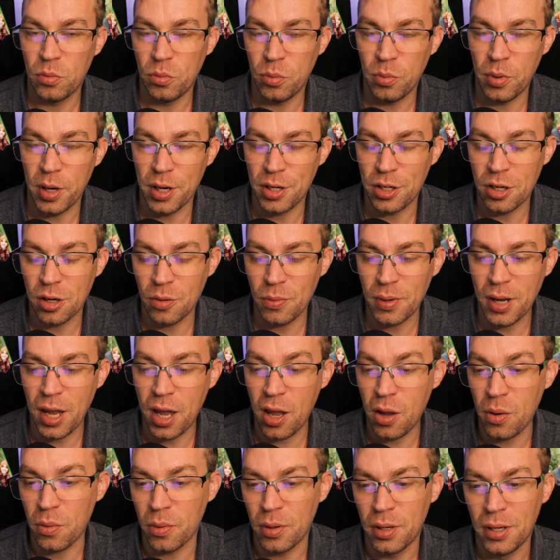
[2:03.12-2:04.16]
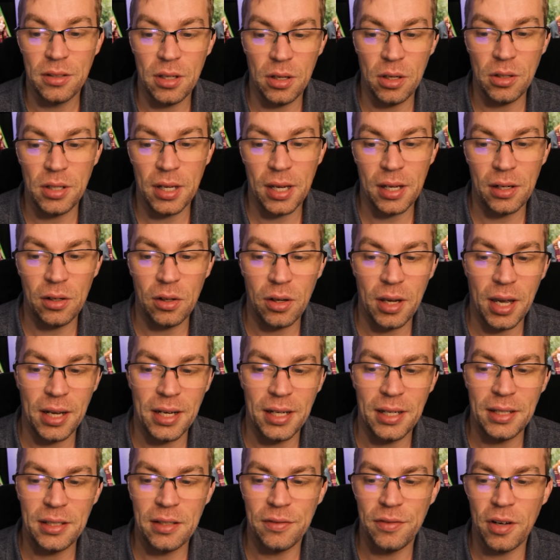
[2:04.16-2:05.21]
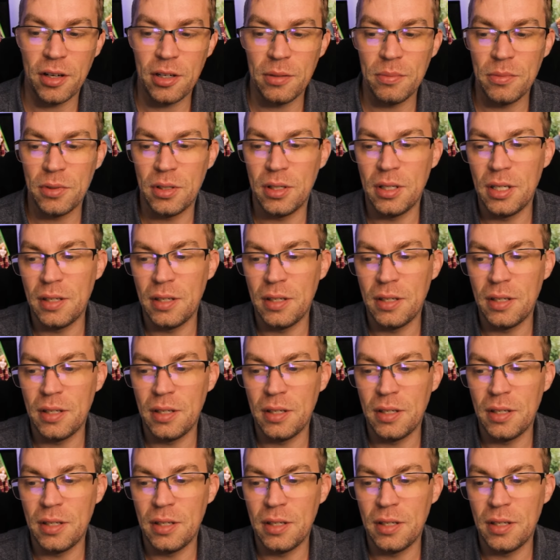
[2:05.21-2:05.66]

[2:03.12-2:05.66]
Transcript: where shall we go? So you take a look at the list of items